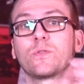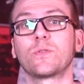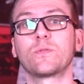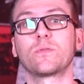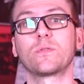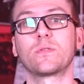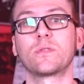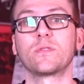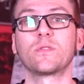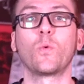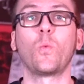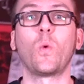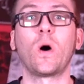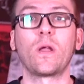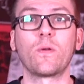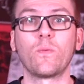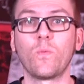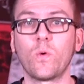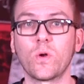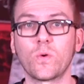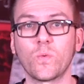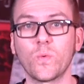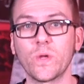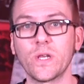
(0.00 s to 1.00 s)
is the
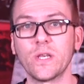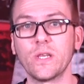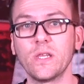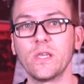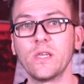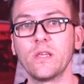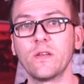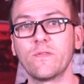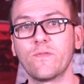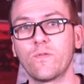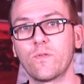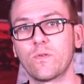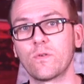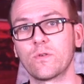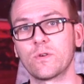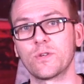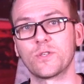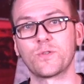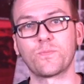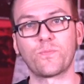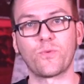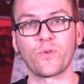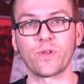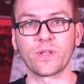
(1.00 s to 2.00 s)
one what we need
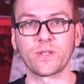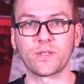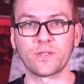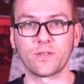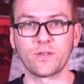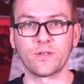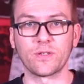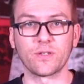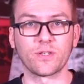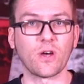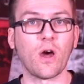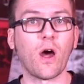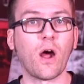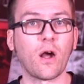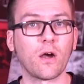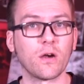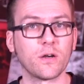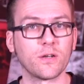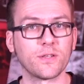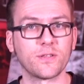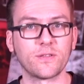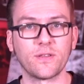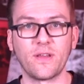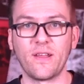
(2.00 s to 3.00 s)
for springs in
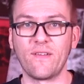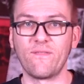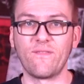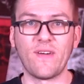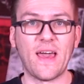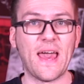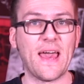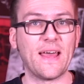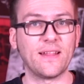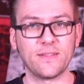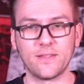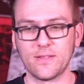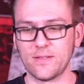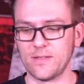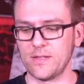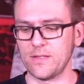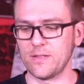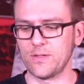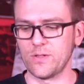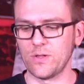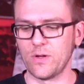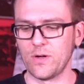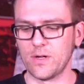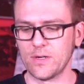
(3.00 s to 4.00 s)
cars and vans
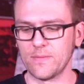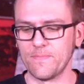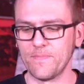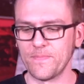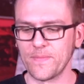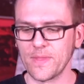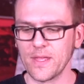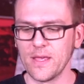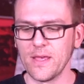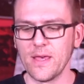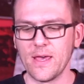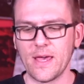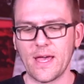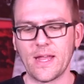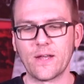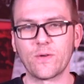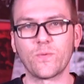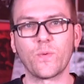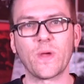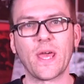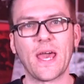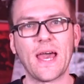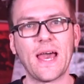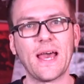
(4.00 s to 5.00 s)
and so on.
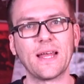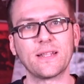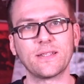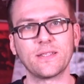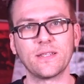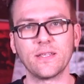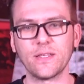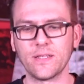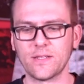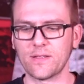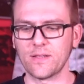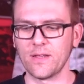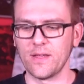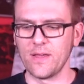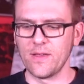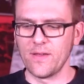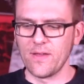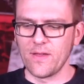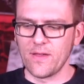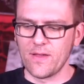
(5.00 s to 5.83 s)
And we had these